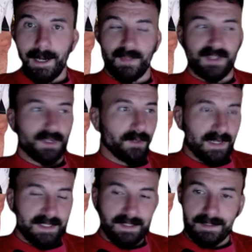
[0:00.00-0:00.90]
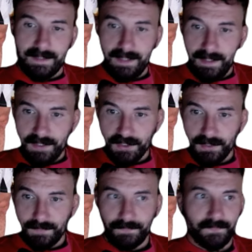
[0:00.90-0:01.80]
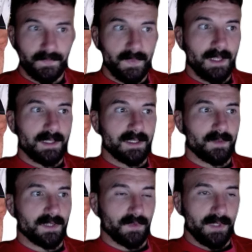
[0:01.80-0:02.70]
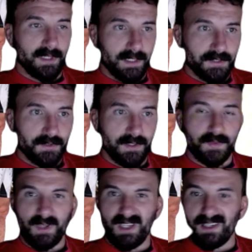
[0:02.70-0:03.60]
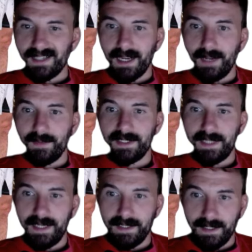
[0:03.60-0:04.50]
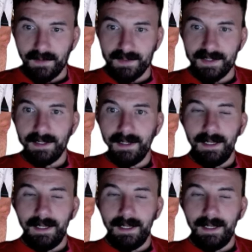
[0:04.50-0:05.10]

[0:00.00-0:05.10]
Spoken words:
Started wrestling as a teenager, so he has really good entries, really good timed takedowns,